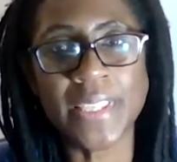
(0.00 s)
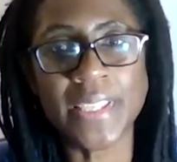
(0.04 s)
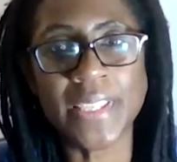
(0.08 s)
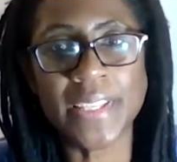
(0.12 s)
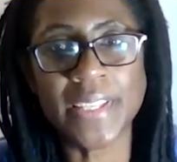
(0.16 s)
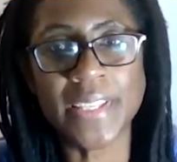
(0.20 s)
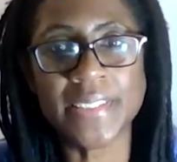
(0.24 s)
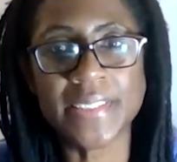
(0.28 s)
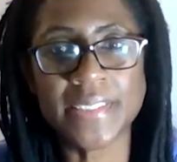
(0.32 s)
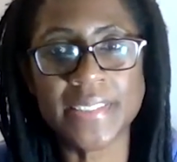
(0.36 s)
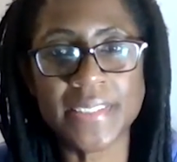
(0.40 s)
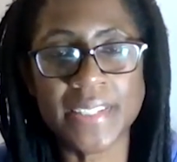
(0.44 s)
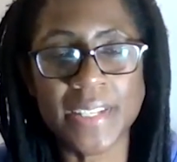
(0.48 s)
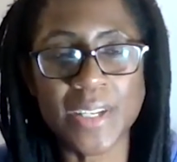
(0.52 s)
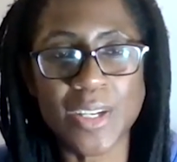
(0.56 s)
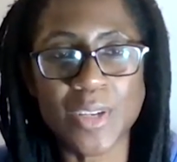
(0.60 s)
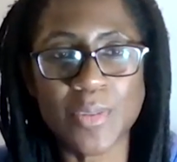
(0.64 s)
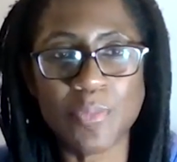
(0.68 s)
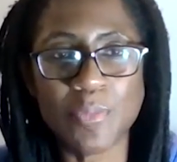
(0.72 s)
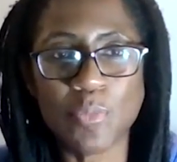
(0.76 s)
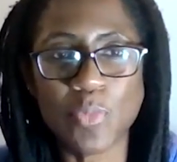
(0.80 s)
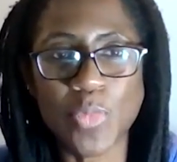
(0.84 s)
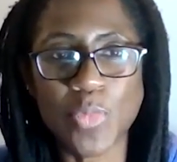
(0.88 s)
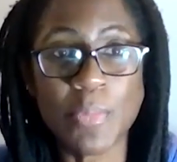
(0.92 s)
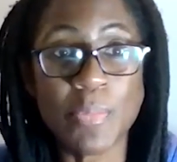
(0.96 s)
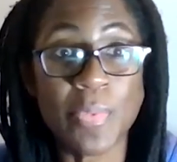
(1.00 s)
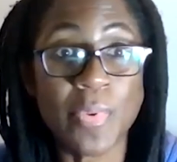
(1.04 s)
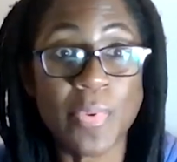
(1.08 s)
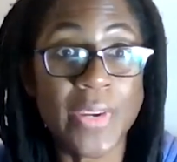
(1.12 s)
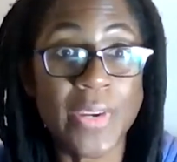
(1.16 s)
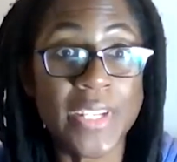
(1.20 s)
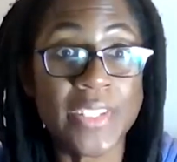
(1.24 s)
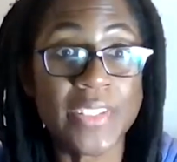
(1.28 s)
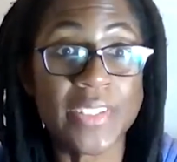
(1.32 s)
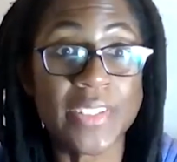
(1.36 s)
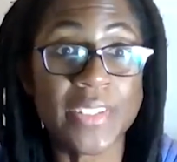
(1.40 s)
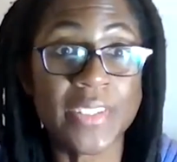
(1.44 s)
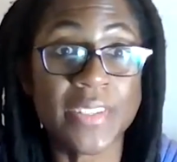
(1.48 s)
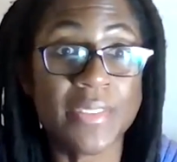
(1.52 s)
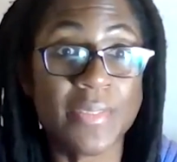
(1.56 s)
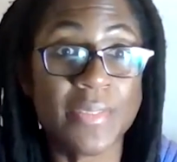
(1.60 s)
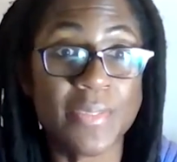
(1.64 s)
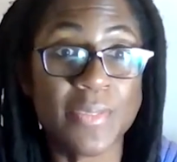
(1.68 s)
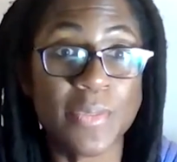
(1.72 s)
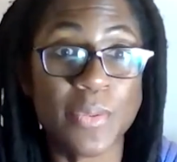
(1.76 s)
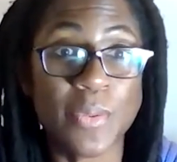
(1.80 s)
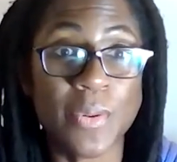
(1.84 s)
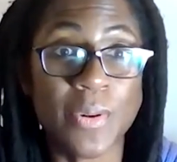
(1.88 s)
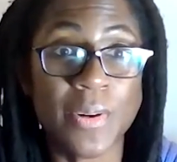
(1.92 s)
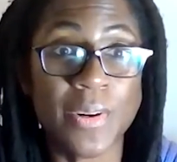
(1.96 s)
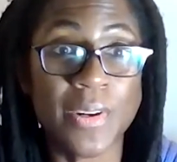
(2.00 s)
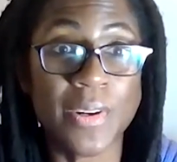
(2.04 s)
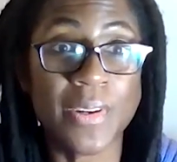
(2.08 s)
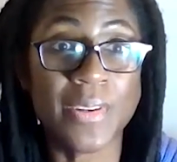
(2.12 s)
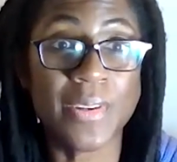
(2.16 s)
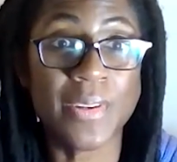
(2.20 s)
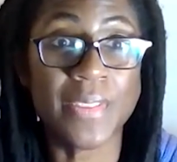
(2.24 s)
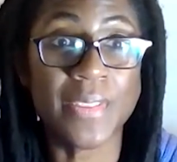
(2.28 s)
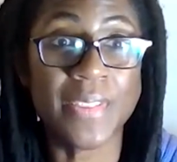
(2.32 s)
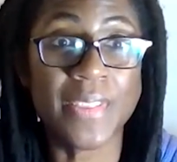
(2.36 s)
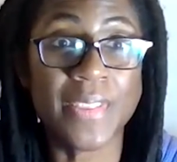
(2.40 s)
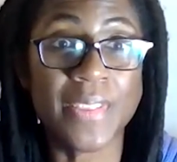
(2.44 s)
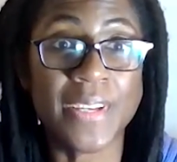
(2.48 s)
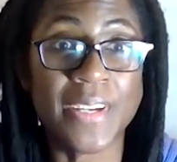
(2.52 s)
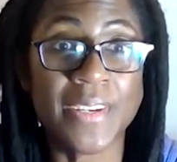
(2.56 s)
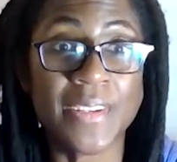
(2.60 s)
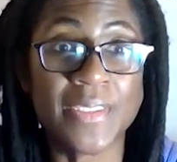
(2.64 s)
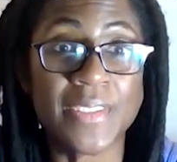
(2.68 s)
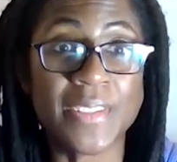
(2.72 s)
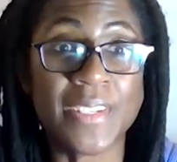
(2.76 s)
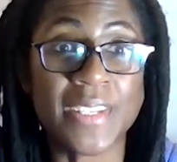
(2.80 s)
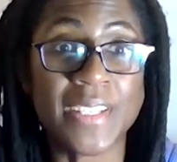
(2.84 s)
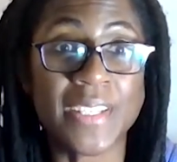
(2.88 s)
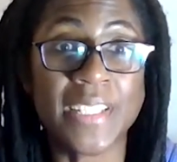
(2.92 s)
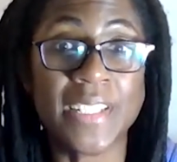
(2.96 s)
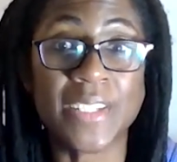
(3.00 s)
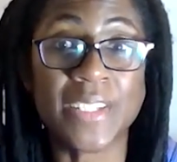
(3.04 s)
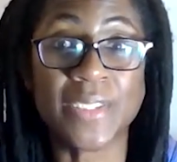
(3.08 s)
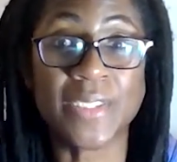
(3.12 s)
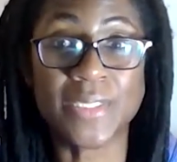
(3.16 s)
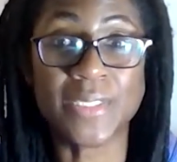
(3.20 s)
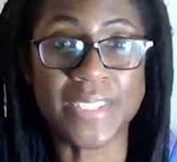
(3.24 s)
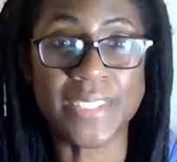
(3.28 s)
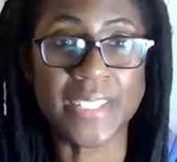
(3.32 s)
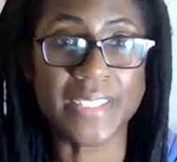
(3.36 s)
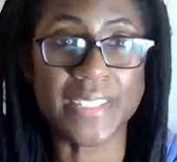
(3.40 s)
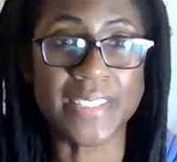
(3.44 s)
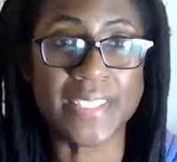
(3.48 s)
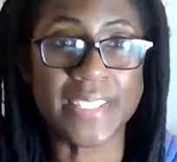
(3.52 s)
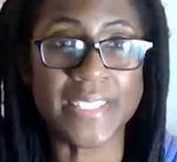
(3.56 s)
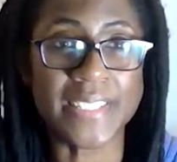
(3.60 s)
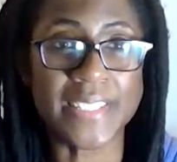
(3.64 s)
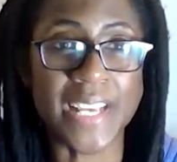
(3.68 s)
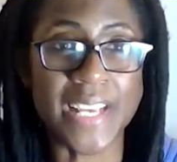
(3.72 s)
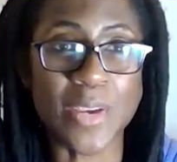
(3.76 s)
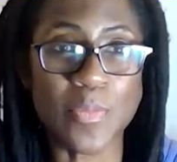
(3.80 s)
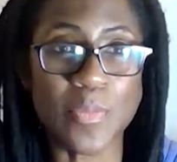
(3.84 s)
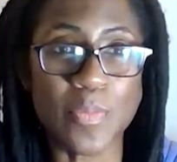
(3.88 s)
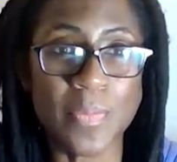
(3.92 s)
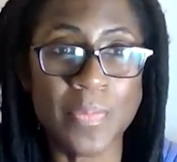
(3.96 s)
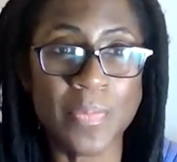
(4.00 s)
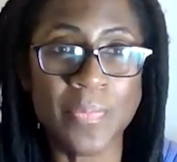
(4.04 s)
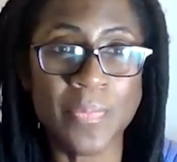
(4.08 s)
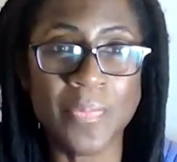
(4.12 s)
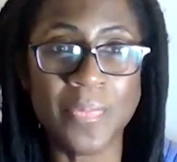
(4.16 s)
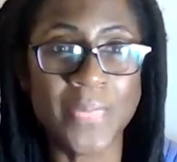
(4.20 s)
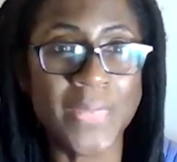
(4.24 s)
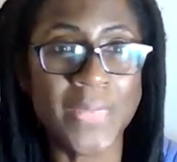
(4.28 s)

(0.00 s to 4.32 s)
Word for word: with as um, preparation for their clinical skills exam.